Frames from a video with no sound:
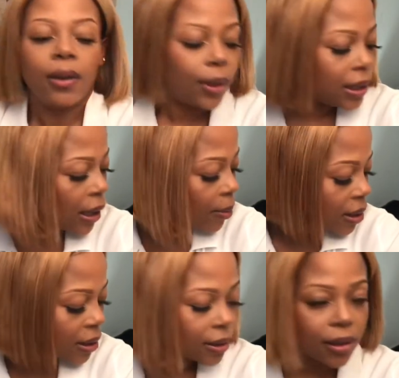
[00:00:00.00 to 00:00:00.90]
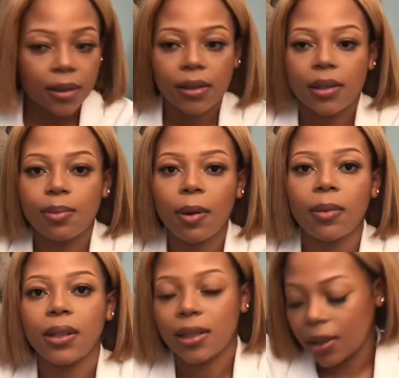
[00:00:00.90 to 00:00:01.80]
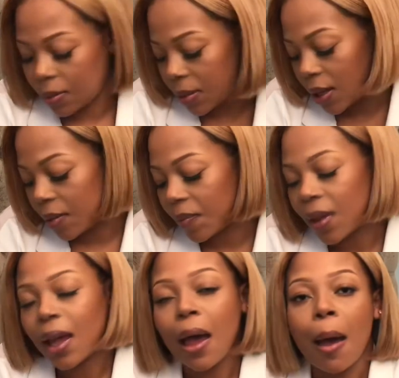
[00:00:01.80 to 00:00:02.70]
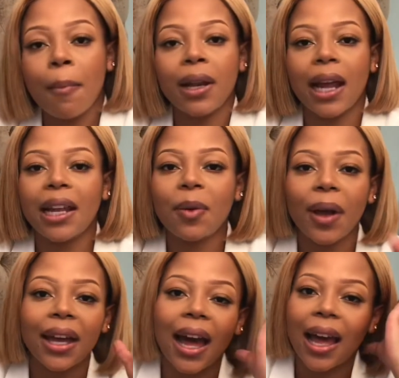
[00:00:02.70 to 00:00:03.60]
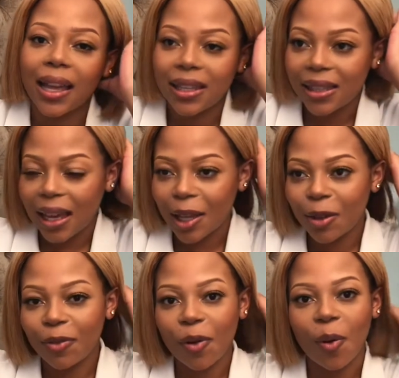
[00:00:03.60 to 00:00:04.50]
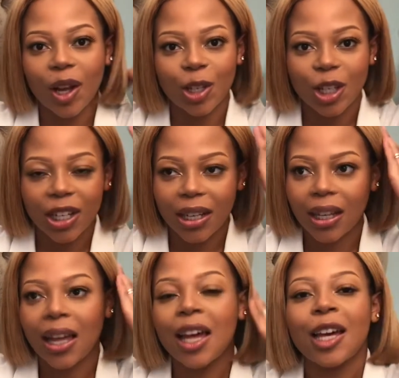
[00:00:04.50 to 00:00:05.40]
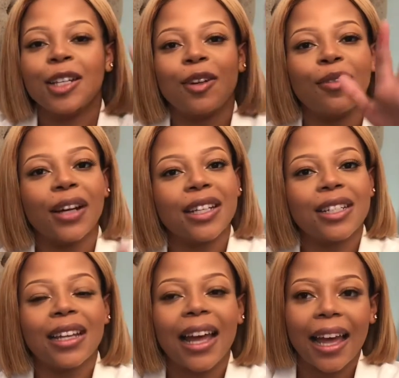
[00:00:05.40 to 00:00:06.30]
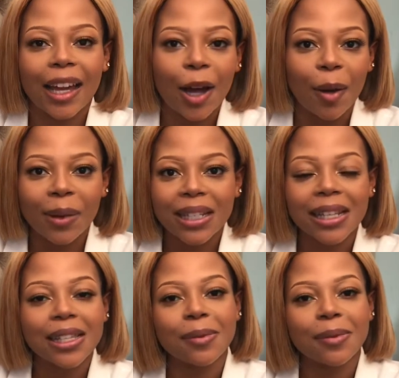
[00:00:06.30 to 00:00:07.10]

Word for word: What time is it? It's probably his nap time. But anyway, guys, thank you for watching. Don't forget to like, comment, and